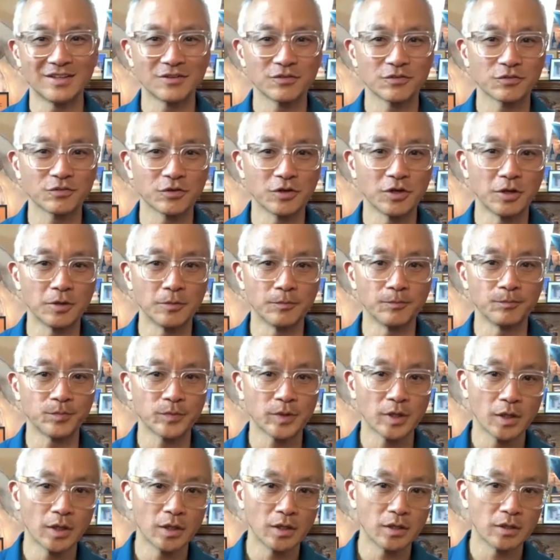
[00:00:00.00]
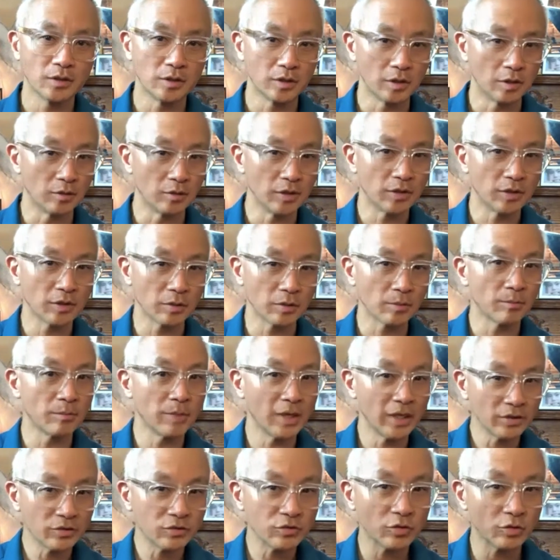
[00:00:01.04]
from, either
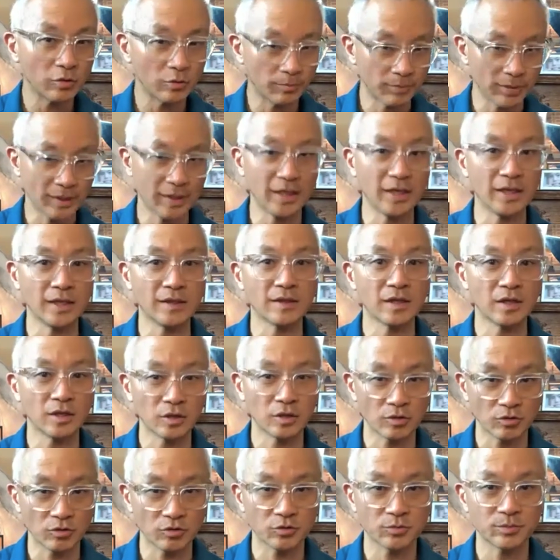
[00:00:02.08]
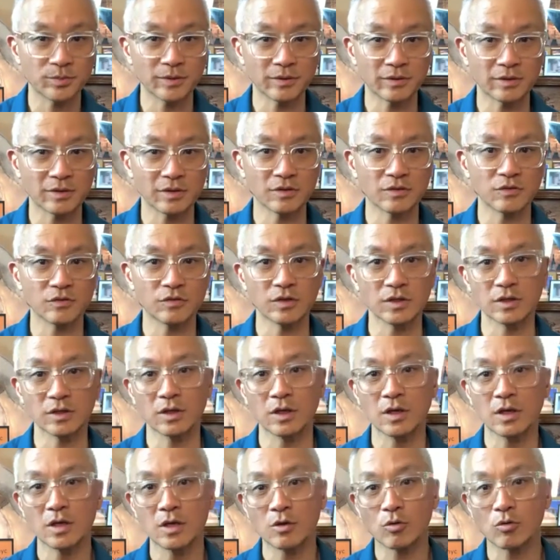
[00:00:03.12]
mental pain that you're experiencing
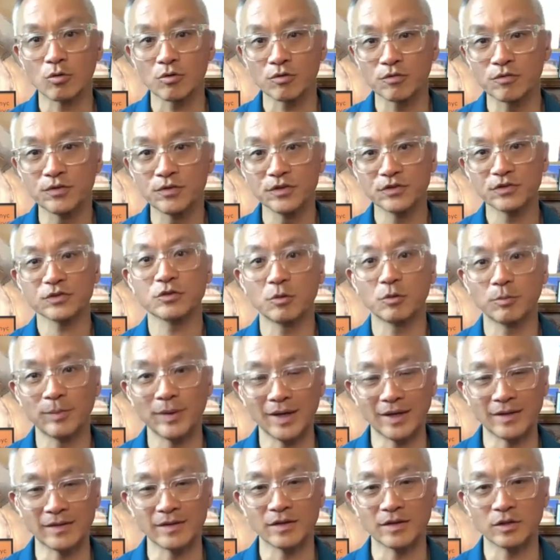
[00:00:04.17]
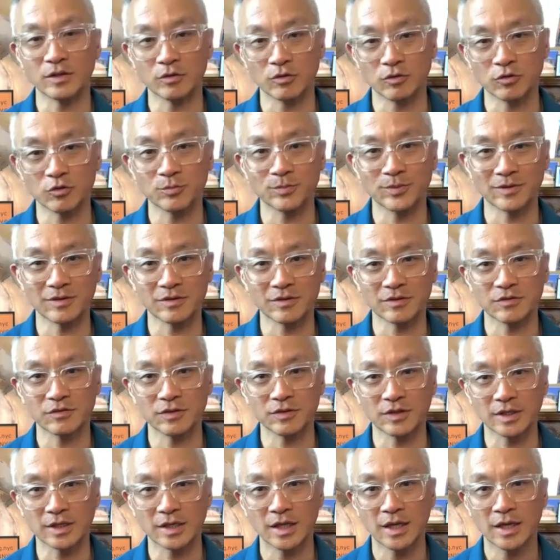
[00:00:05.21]
or physical pain that you're
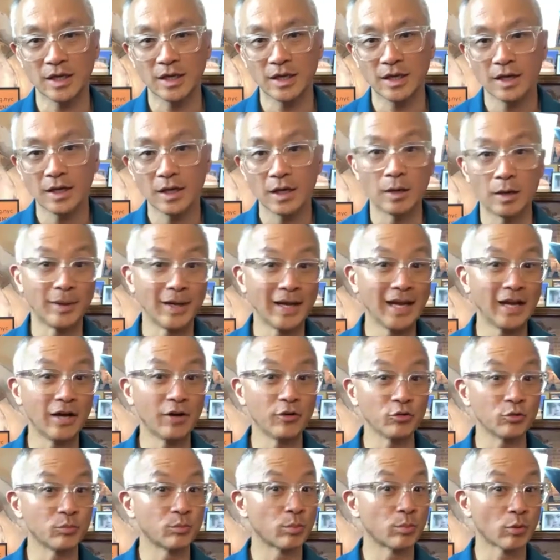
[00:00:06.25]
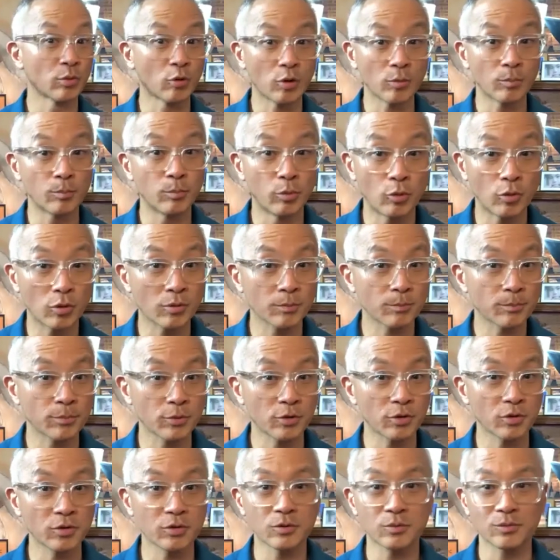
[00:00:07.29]
experiencing. I was burned
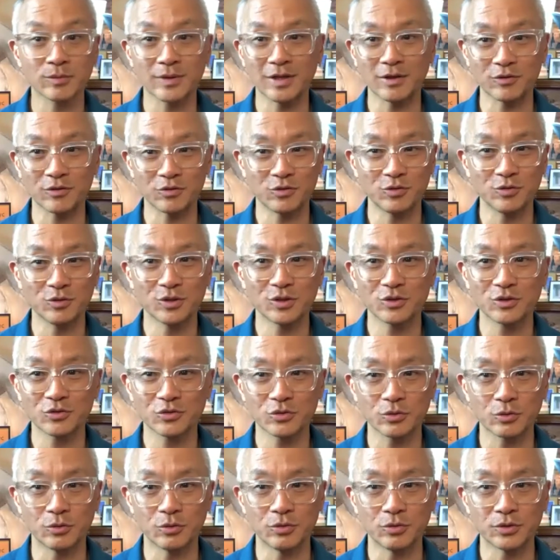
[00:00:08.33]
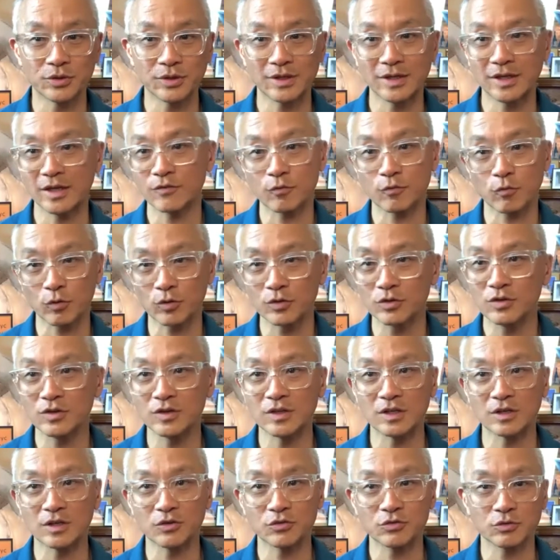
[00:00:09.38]
when I was 2 years old, and I had 14
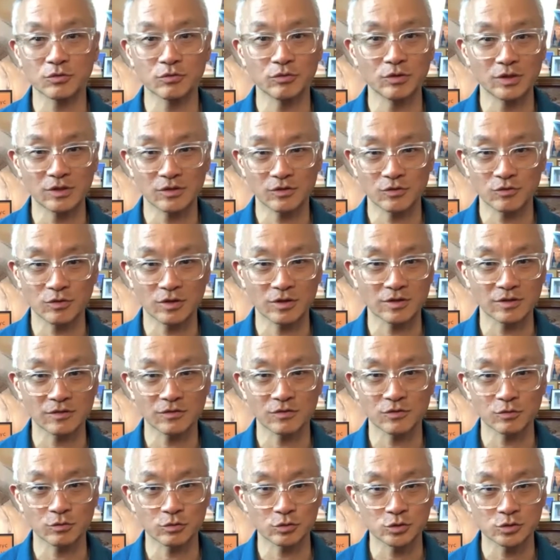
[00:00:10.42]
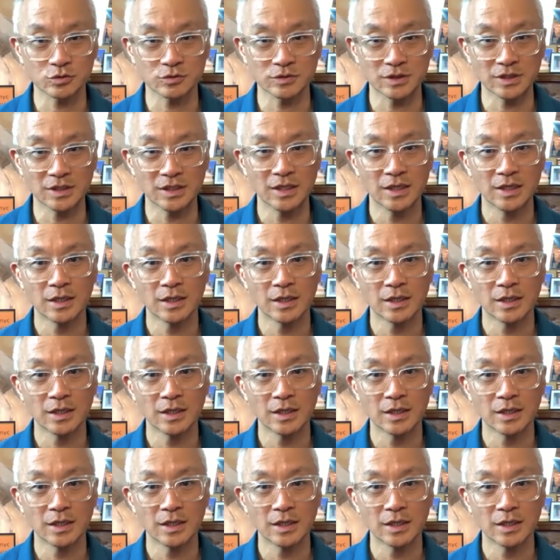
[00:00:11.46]
years of reconstructive surgery.